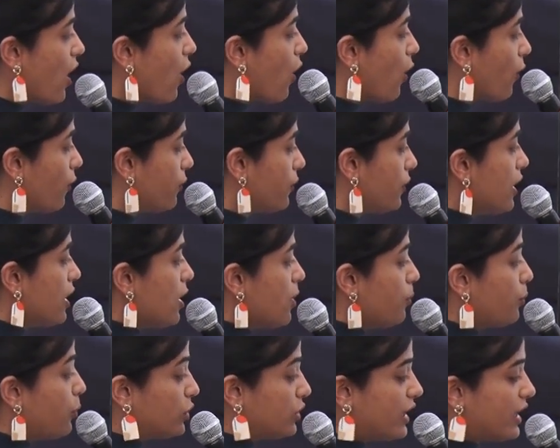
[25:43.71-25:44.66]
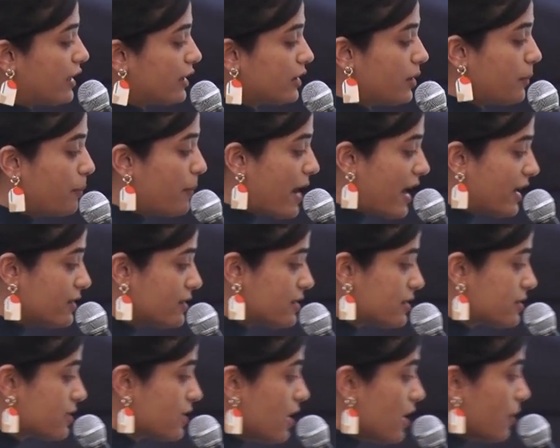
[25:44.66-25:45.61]
of putting
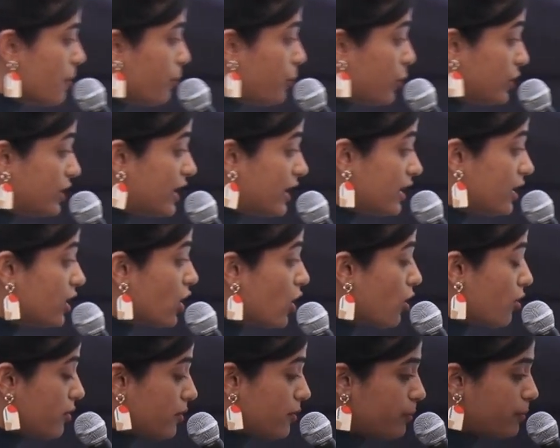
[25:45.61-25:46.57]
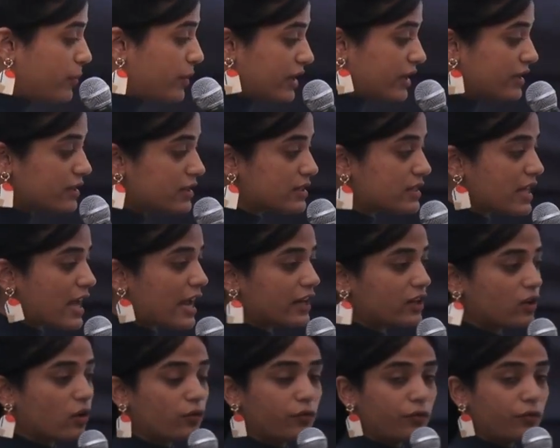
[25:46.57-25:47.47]
your prints and your